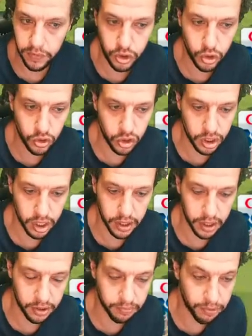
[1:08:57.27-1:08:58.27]
Fish used to
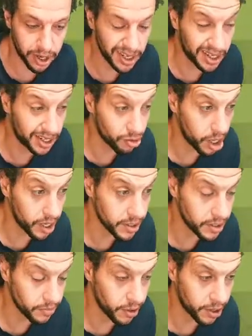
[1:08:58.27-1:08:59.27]
get, bring
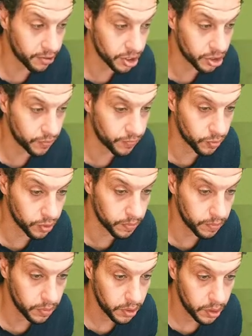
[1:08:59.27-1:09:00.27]
crazy migration for
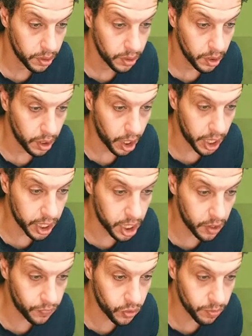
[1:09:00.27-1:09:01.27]
them. I
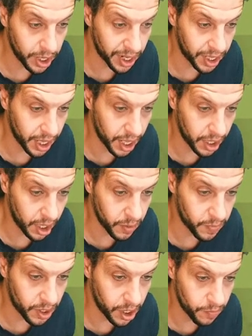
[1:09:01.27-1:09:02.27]
give you my account
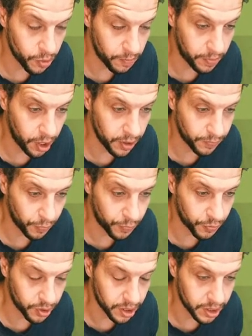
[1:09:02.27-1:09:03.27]
and I become your pilot
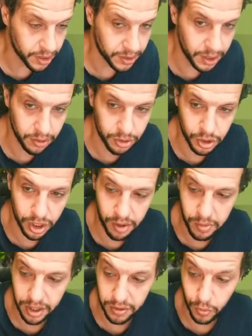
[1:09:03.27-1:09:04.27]
for free. Deal,
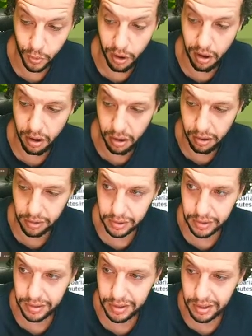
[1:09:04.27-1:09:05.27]
Tsunami?
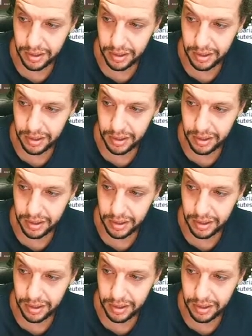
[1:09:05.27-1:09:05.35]
Whoa,